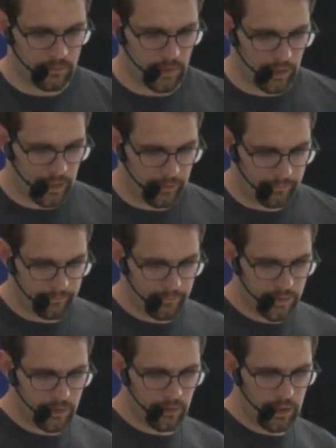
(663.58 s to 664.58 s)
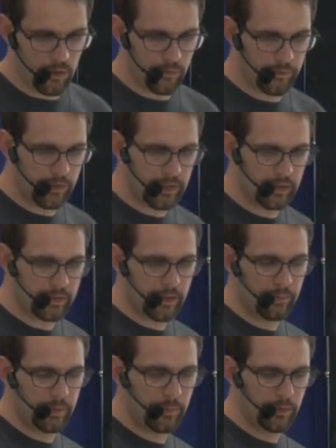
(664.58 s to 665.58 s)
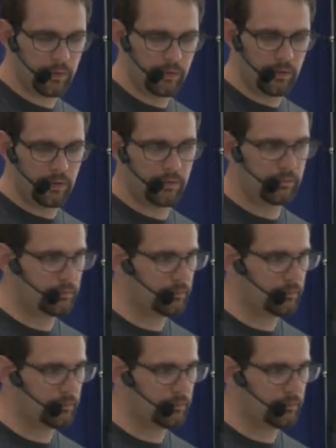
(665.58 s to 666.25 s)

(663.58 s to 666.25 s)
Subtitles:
Okay. So hopefully some people, or